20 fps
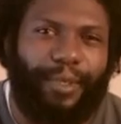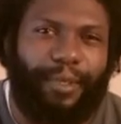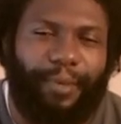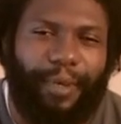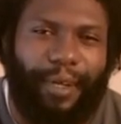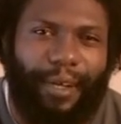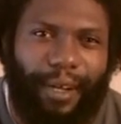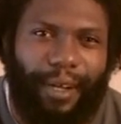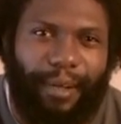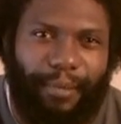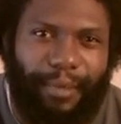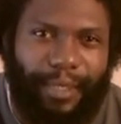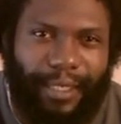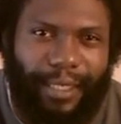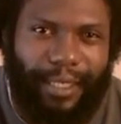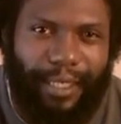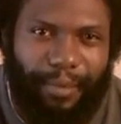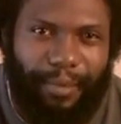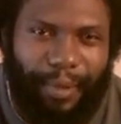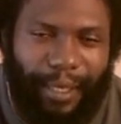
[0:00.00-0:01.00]
the
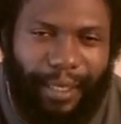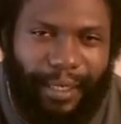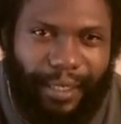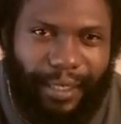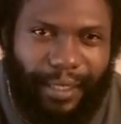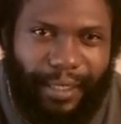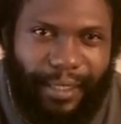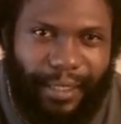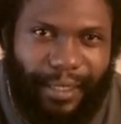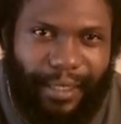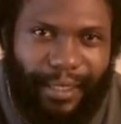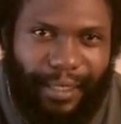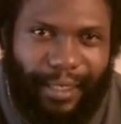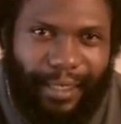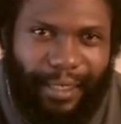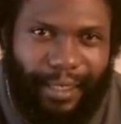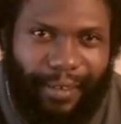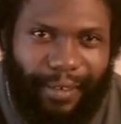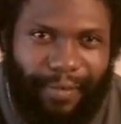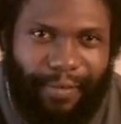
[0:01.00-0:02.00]
Bahamas Independence
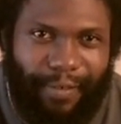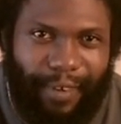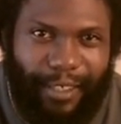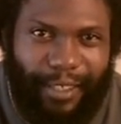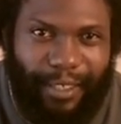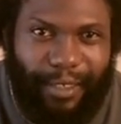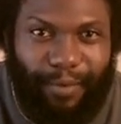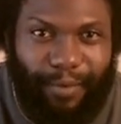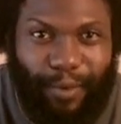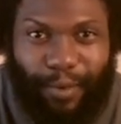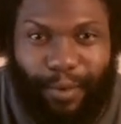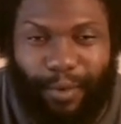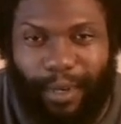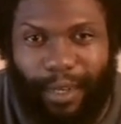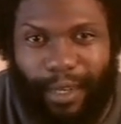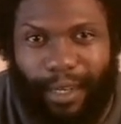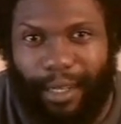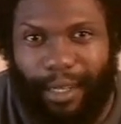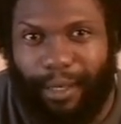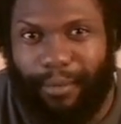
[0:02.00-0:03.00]
Festival.
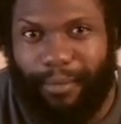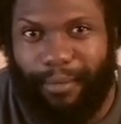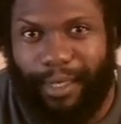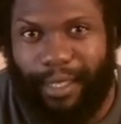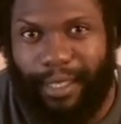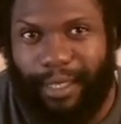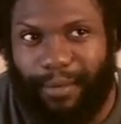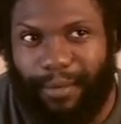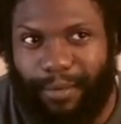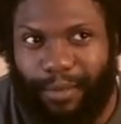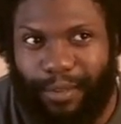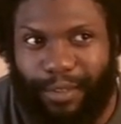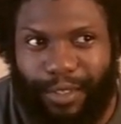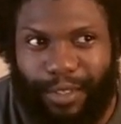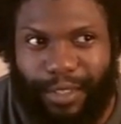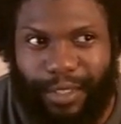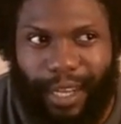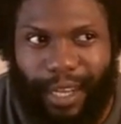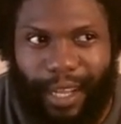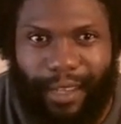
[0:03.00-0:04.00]
It
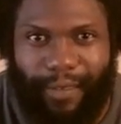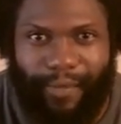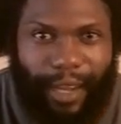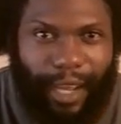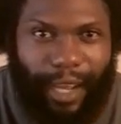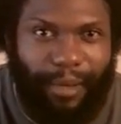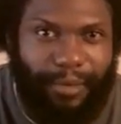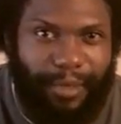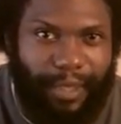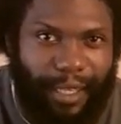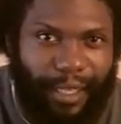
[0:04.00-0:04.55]
was at the Vibes